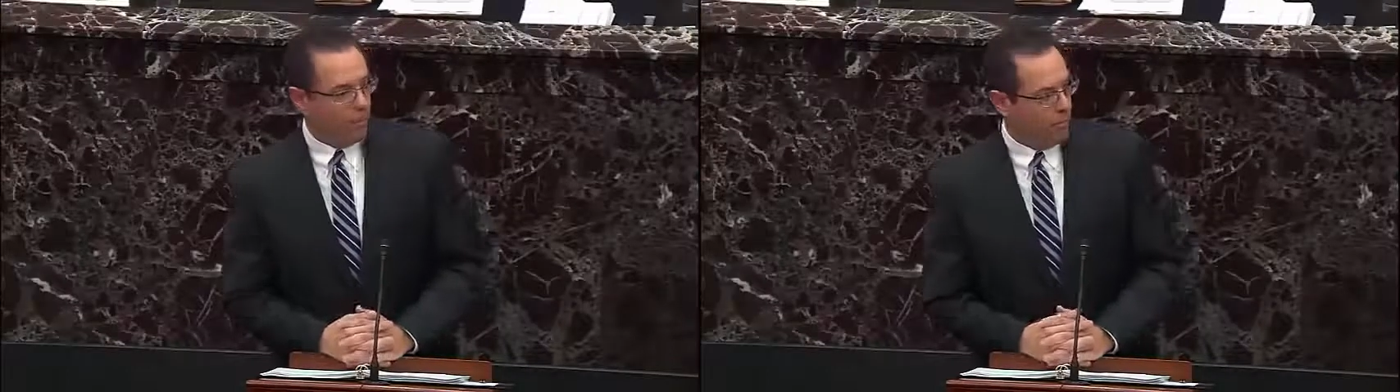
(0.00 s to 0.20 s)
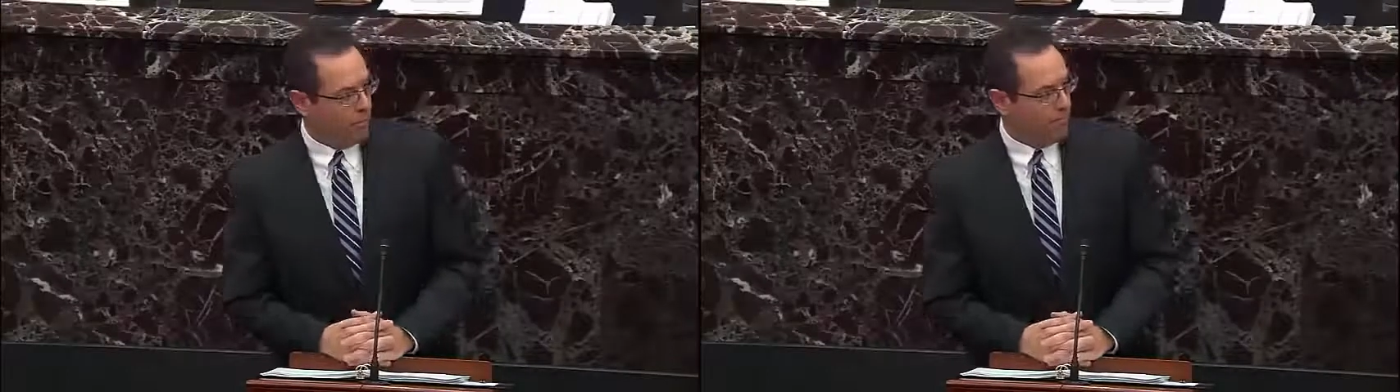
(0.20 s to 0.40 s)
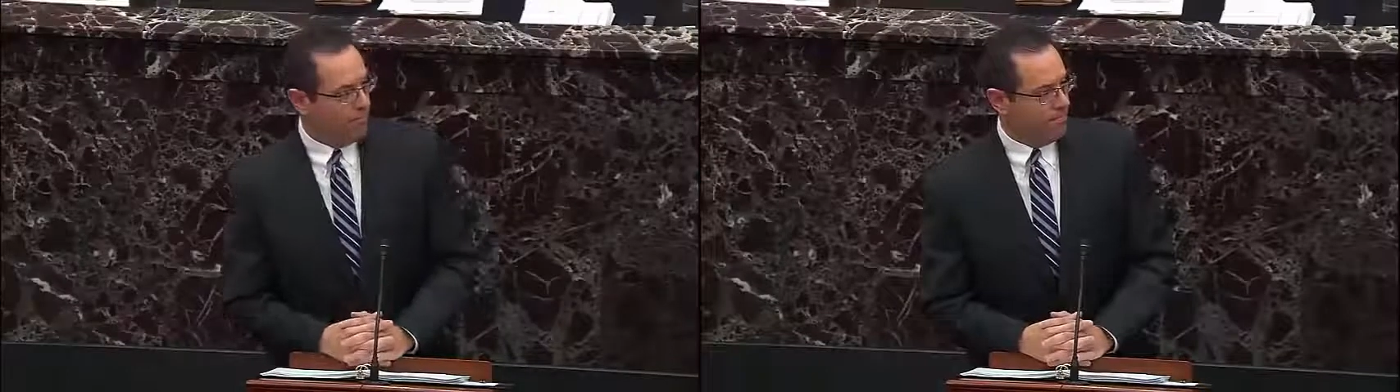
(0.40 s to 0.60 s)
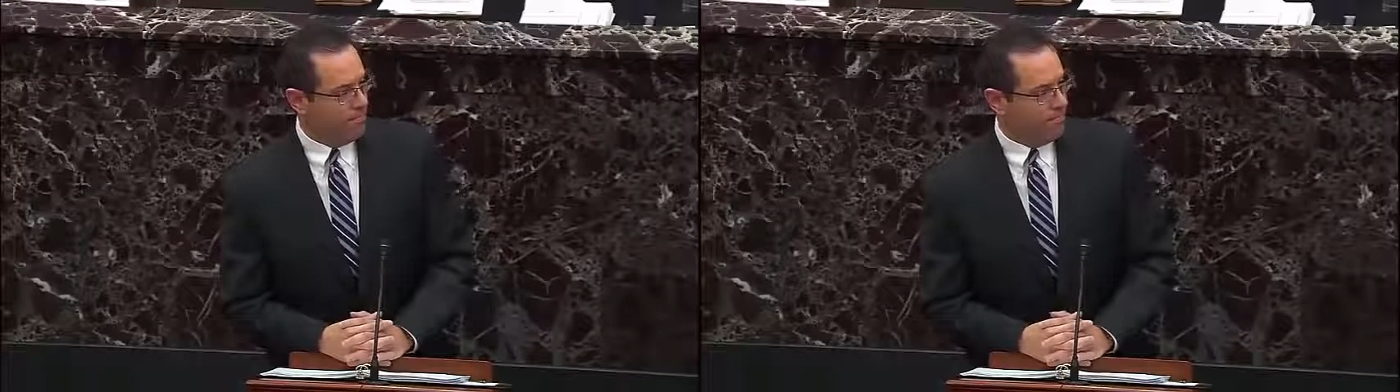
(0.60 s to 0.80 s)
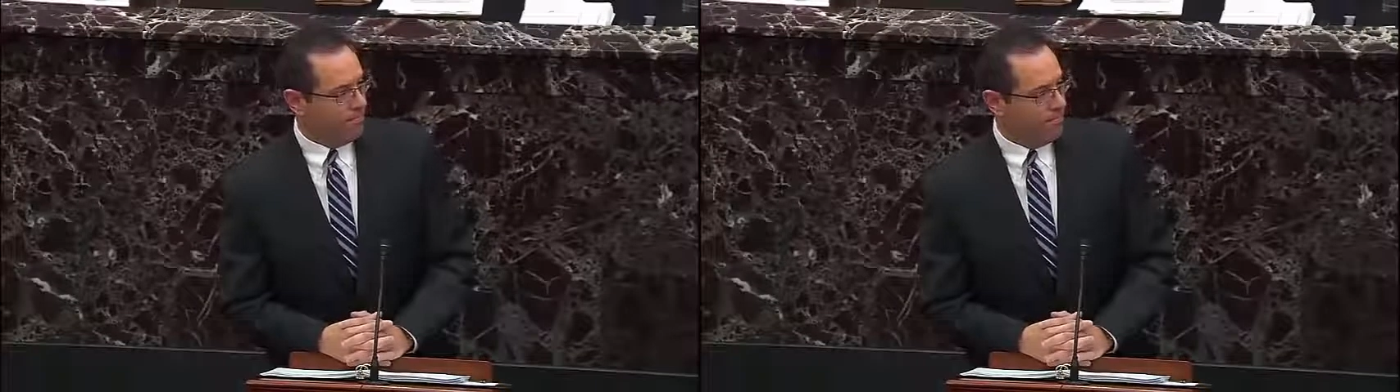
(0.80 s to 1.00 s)
this.
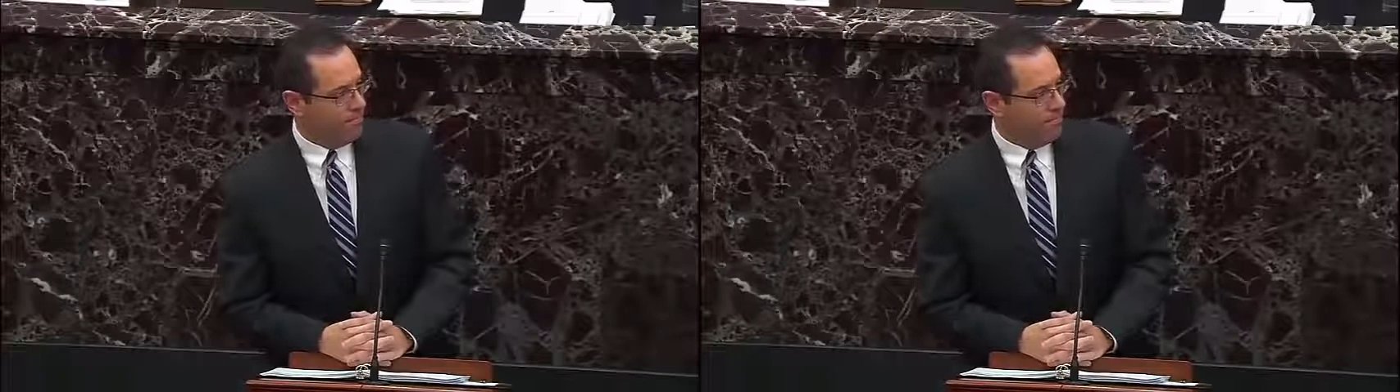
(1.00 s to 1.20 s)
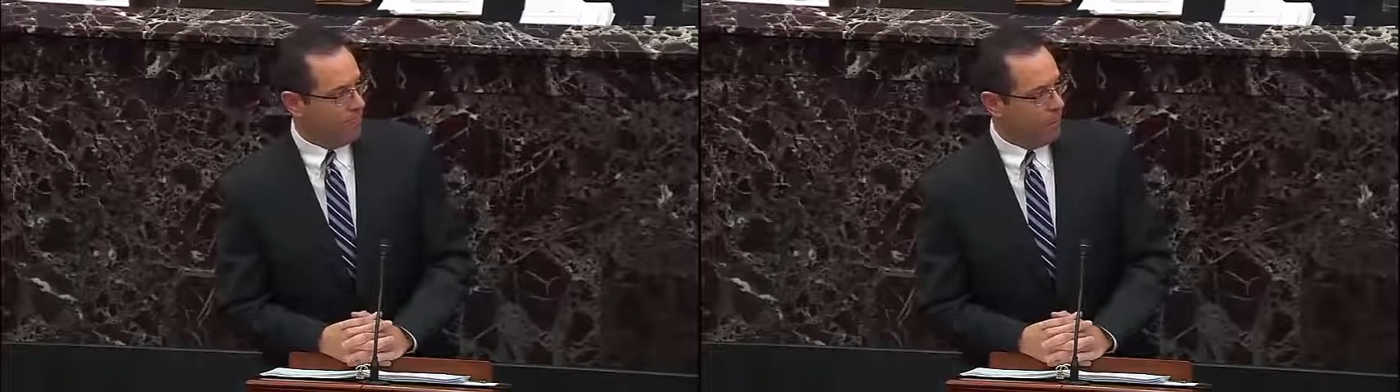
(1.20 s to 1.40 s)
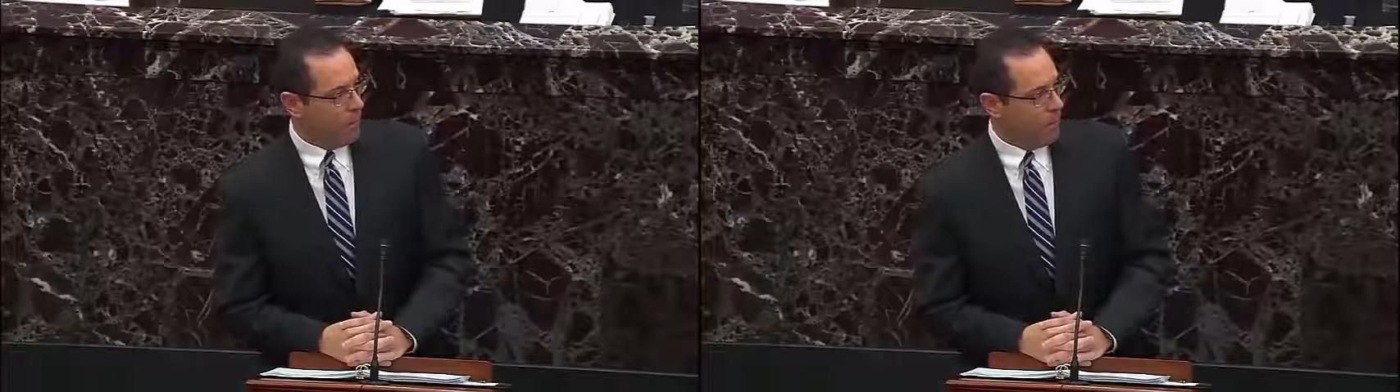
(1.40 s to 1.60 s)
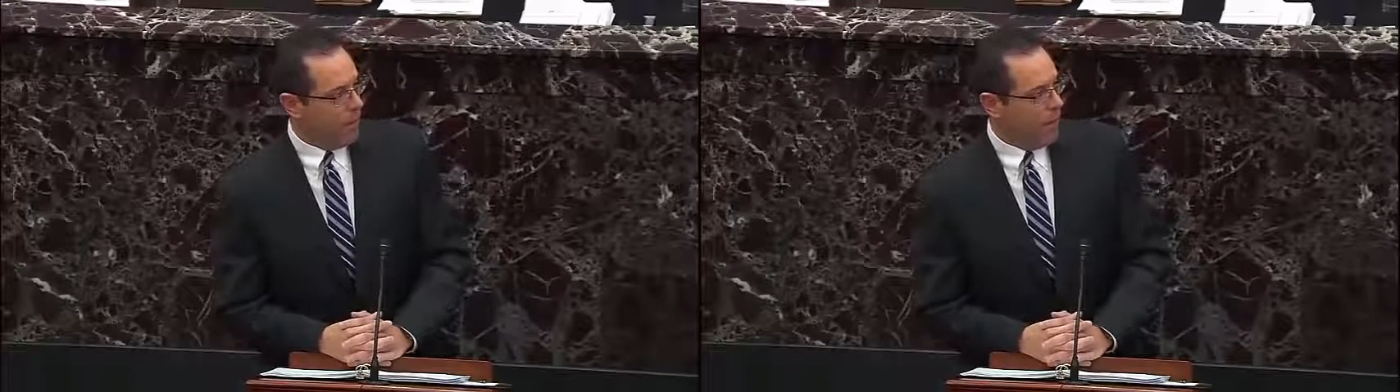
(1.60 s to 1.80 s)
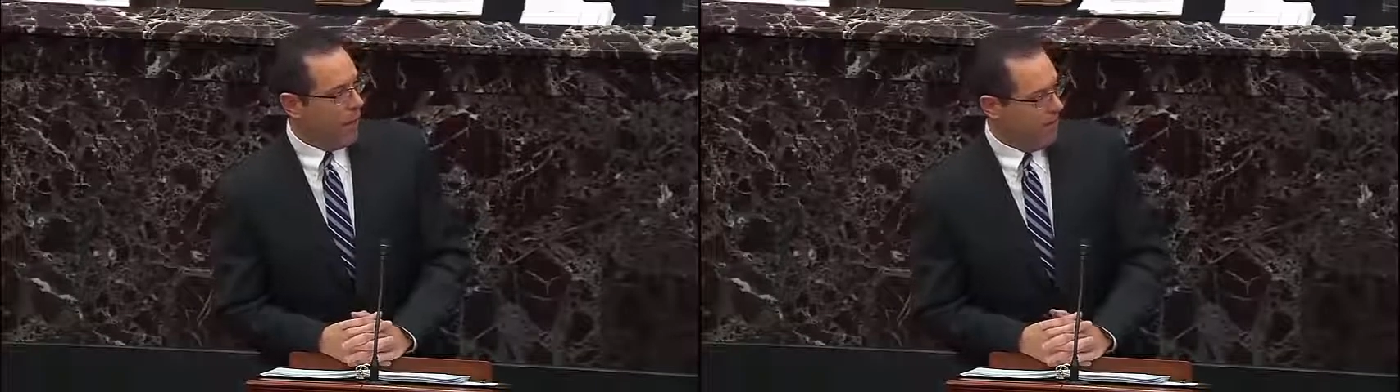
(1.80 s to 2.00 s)

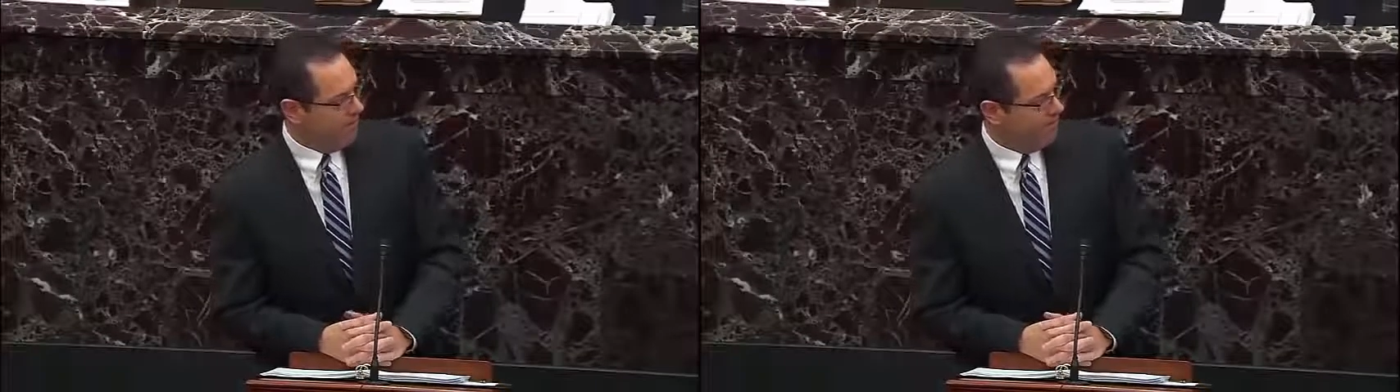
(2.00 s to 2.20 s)
Why not?